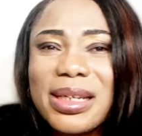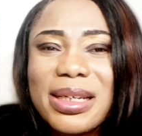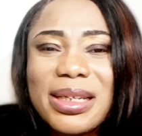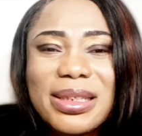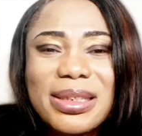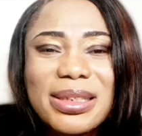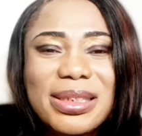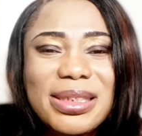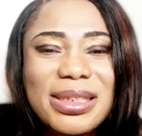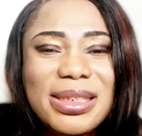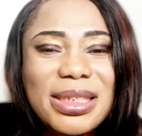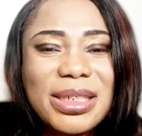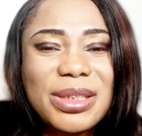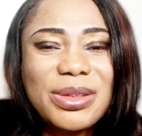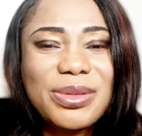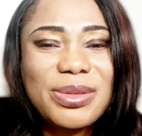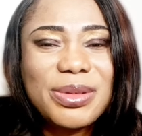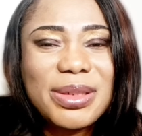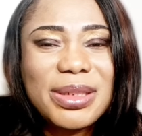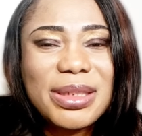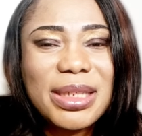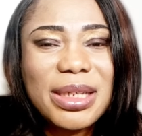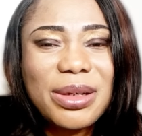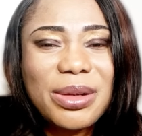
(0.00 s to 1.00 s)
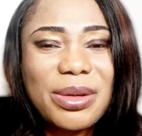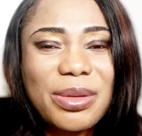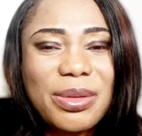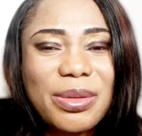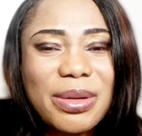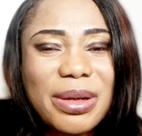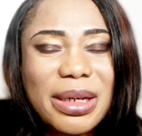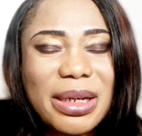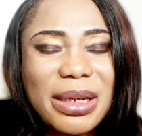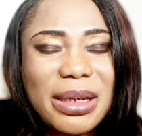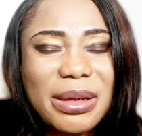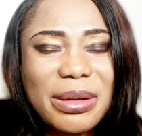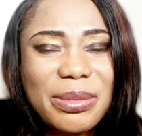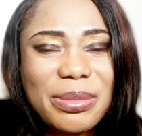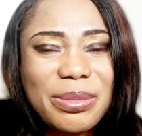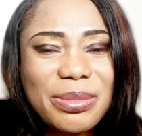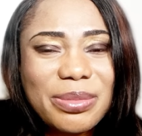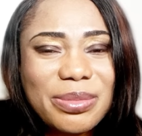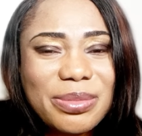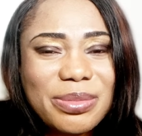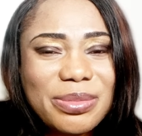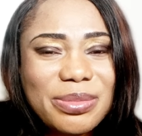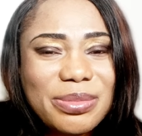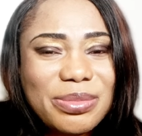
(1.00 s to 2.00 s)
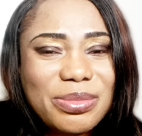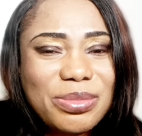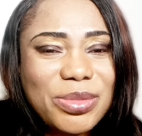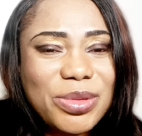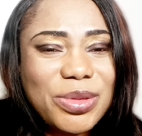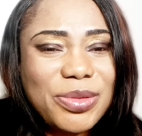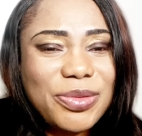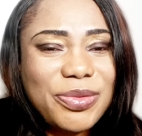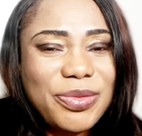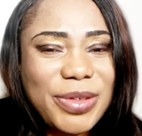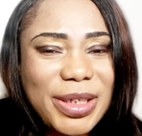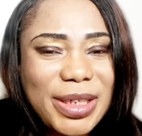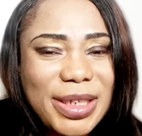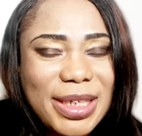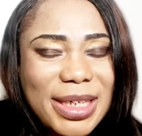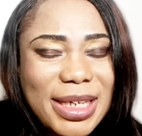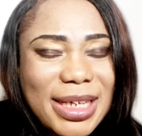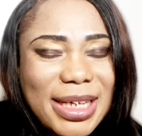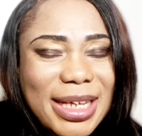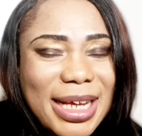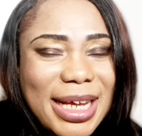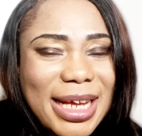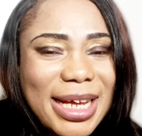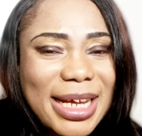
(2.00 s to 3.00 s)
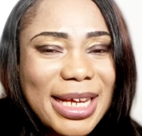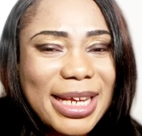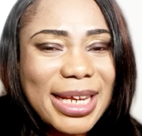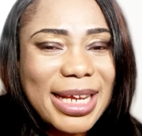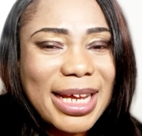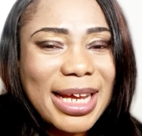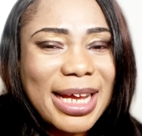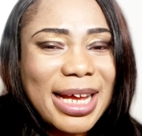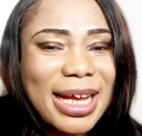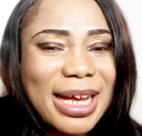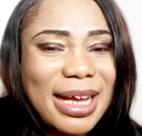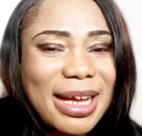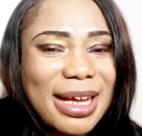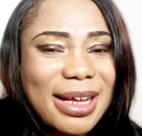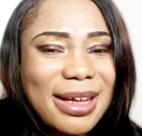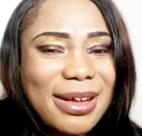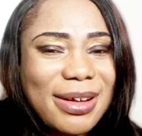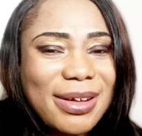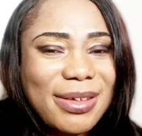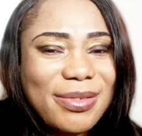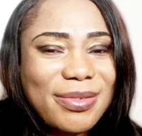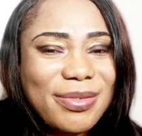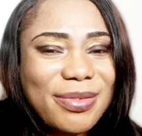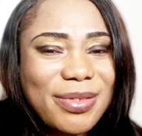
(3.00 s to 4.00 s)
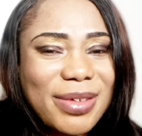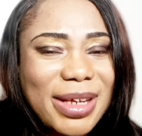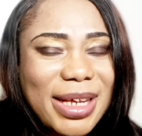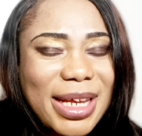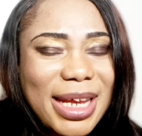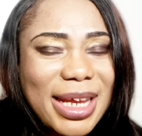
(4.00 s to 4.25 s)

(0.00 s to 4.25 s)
this sickle cell movie that I have